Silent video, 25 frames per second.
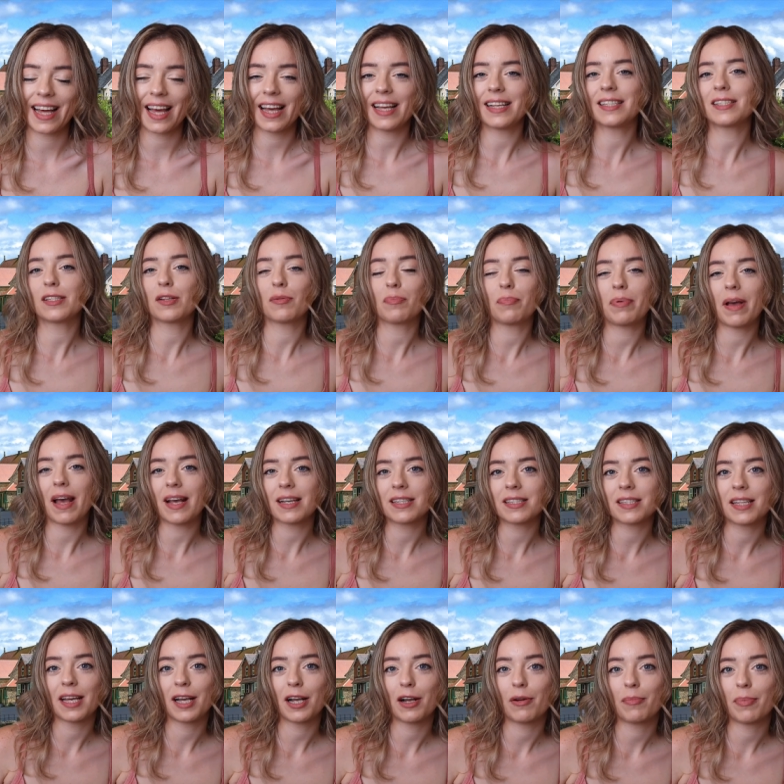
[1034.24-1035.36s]
that is the best
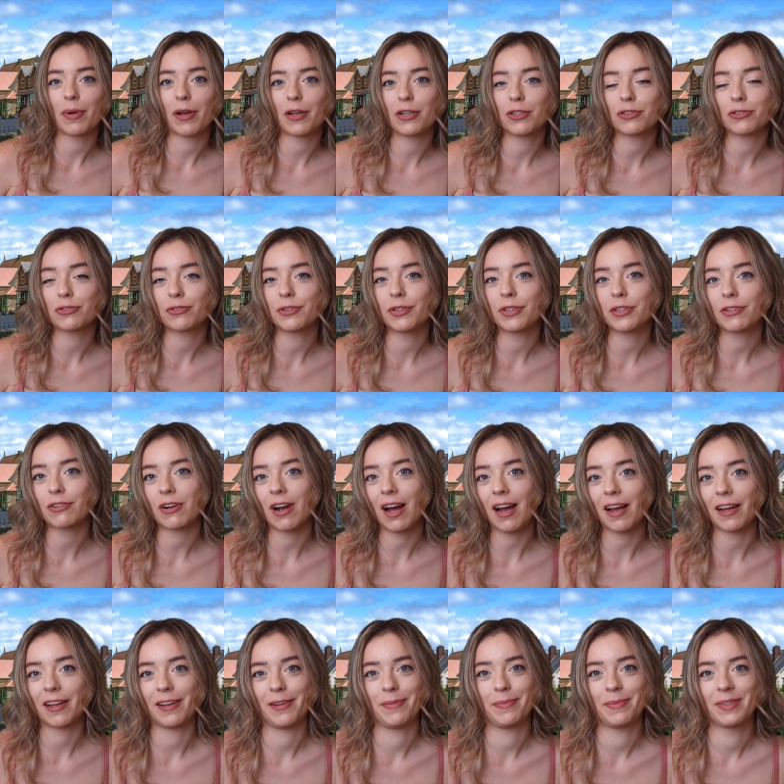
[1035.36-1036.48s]
thing about true
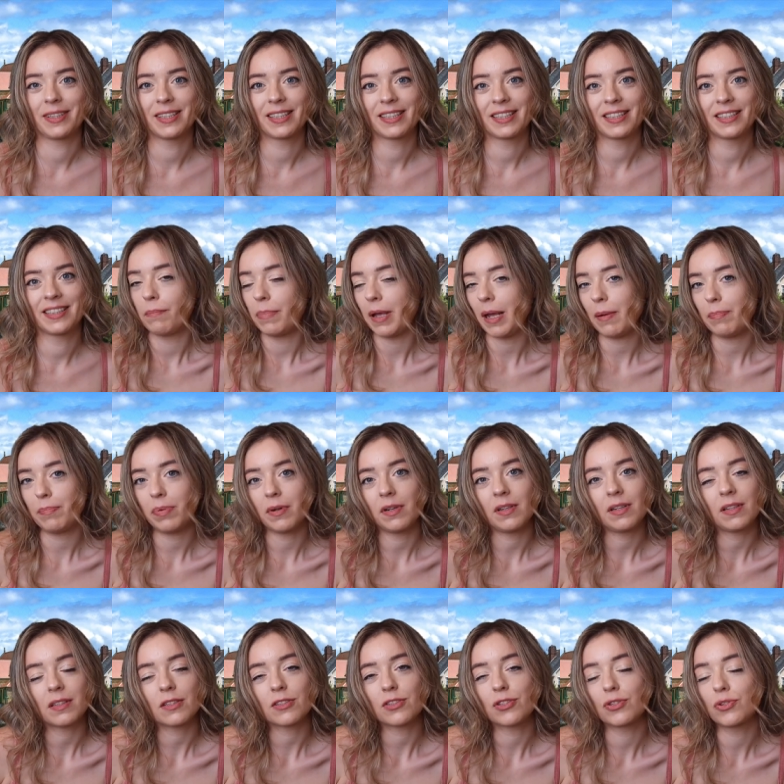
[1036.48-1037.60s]
crime.
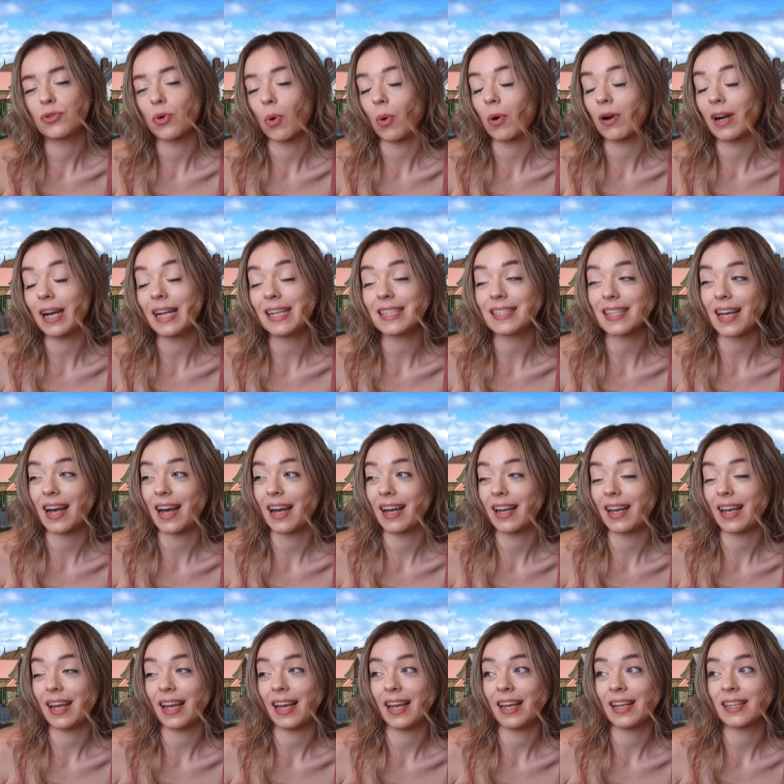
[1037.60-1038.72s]
People, stories, and
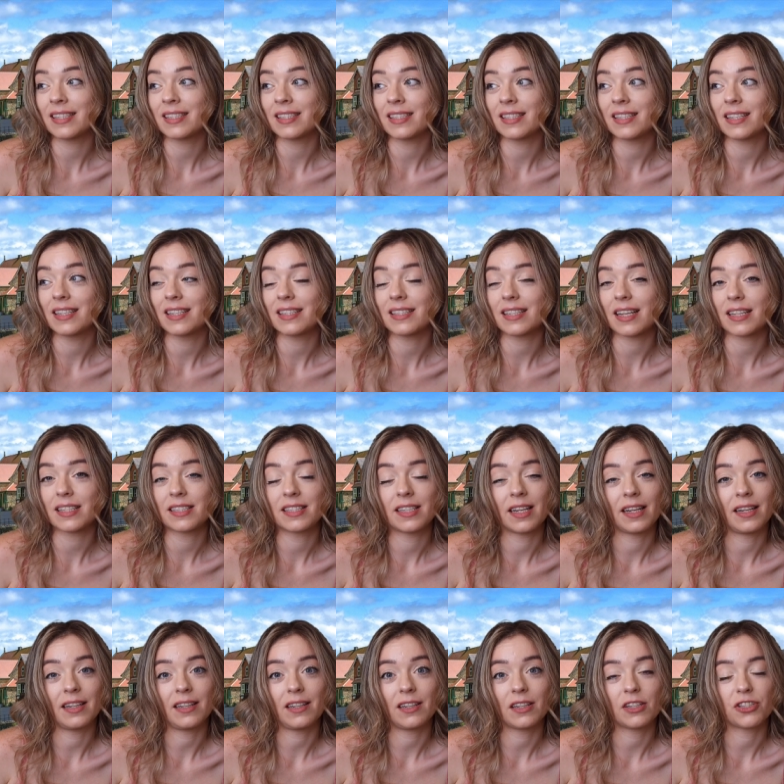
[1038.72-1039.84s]
cases
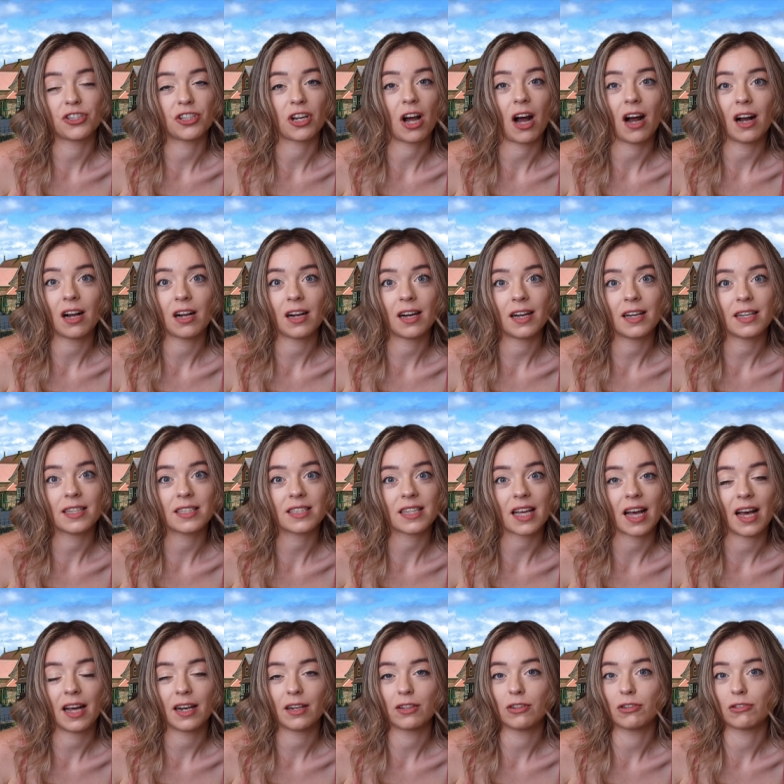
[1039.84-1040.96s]
still shock us
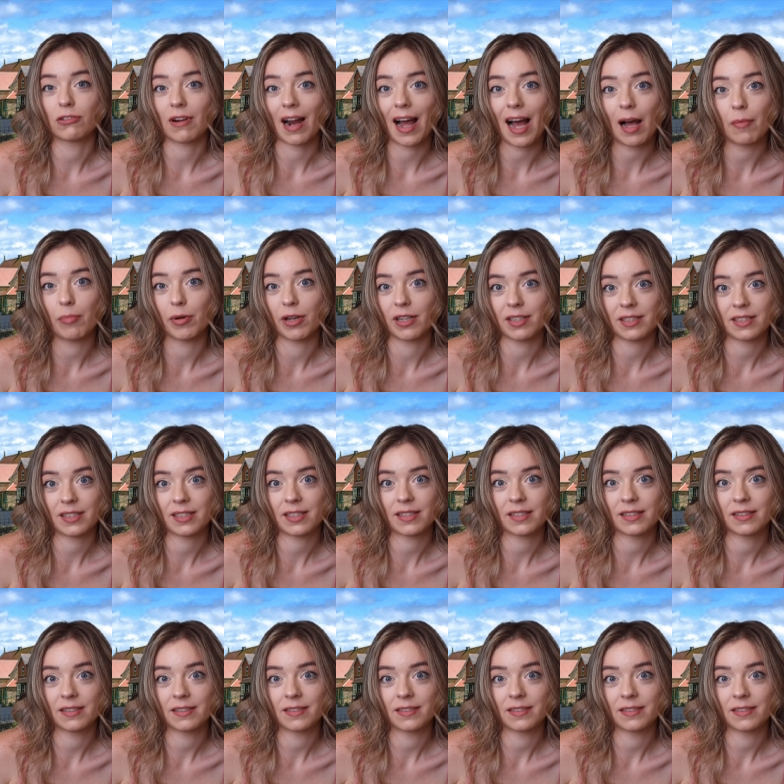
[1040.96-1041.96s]
and grab us.